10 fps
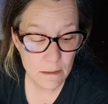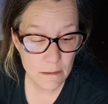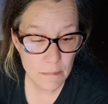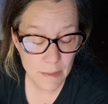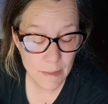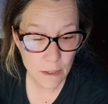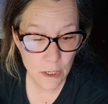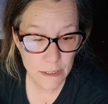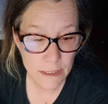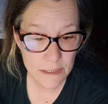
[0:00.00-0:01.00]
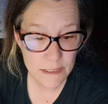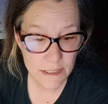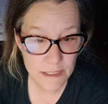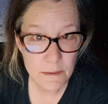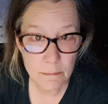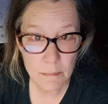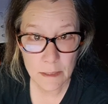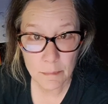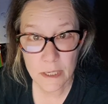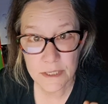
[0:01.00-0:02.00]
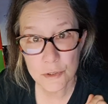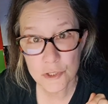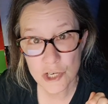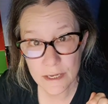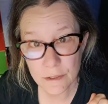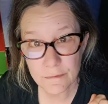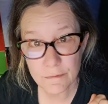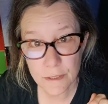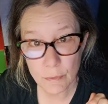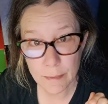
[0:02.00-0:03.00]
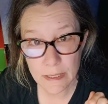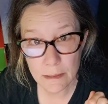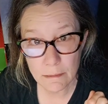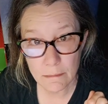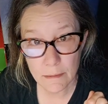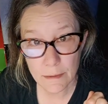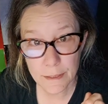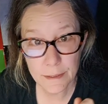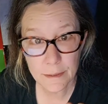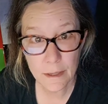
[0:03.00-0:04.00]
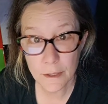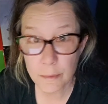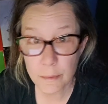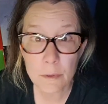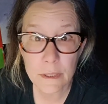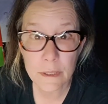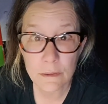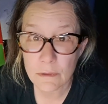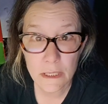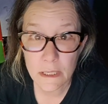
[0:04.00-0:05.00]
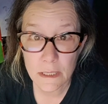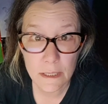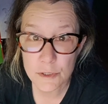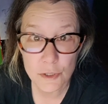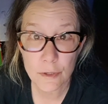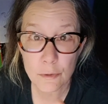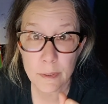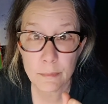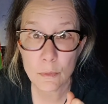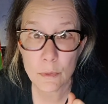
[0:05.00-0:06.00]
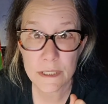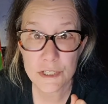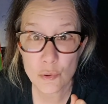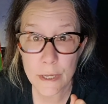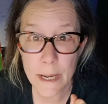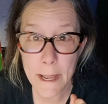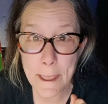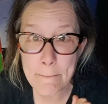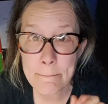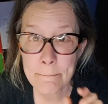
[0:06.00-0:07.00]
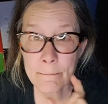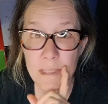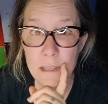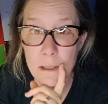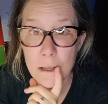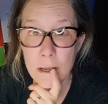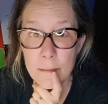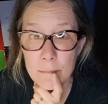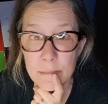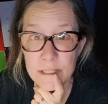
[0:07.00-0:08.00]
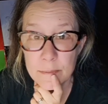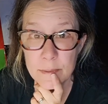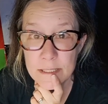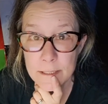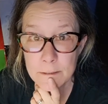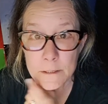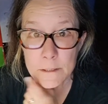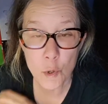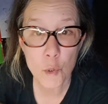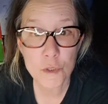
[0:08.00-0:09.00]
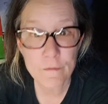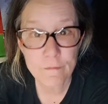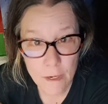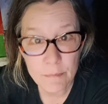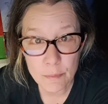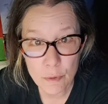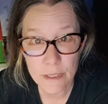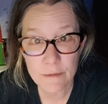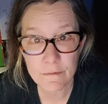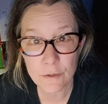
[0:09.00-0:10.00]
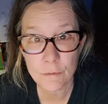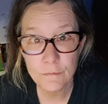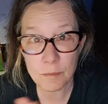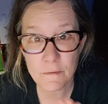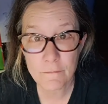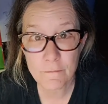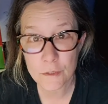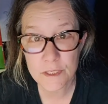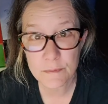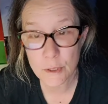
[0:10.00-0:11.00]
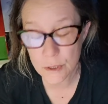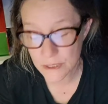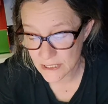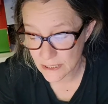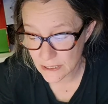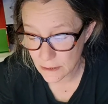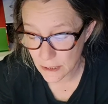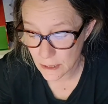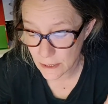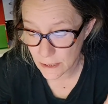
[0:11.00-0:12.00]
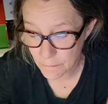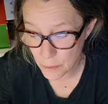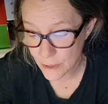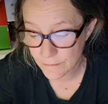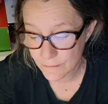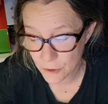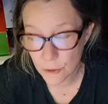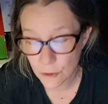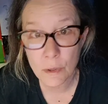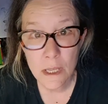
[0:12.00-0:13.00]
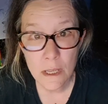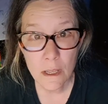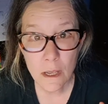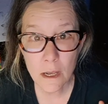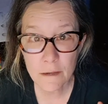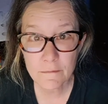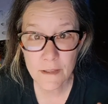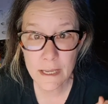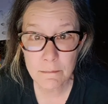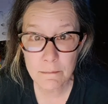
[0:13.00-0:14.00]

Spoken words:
main audience is menopausal child-free women. Other people can read it, and I'm sure other people will enjoy it. But it's basically told from the first person point of view of a